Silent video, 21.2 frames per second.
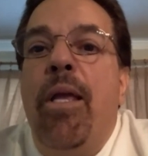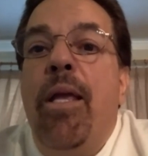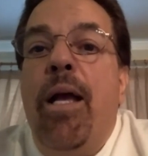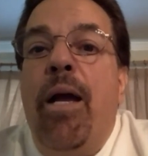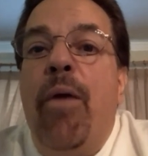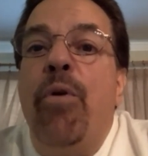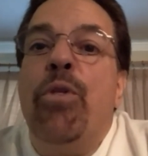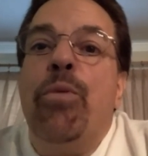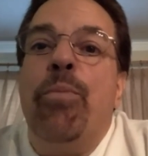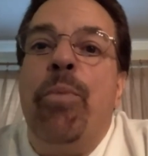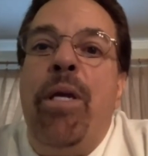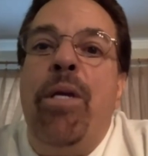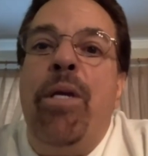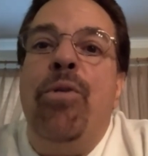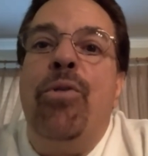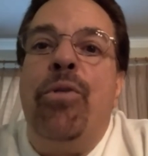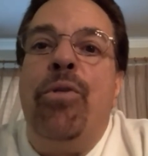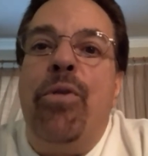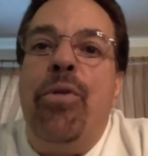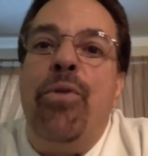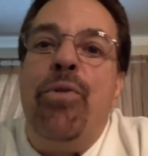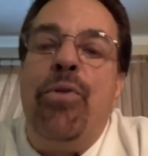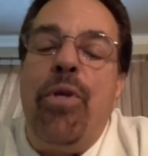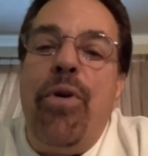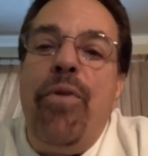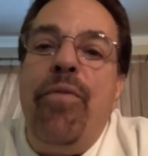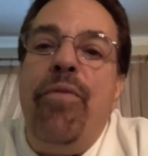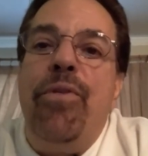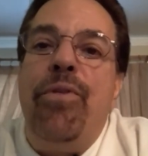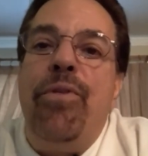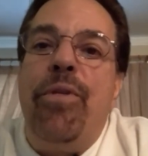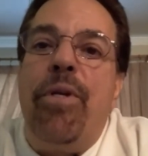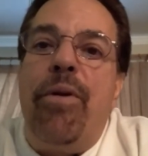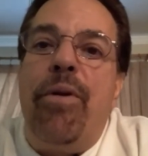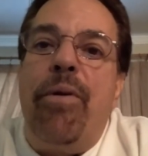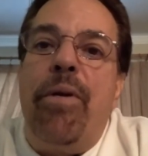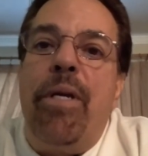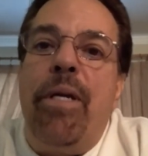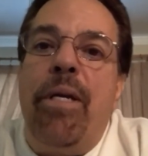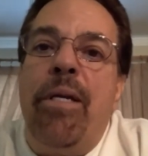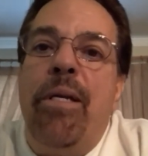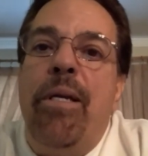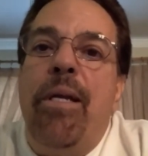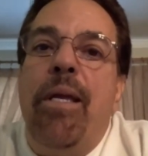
I was paged to the service area,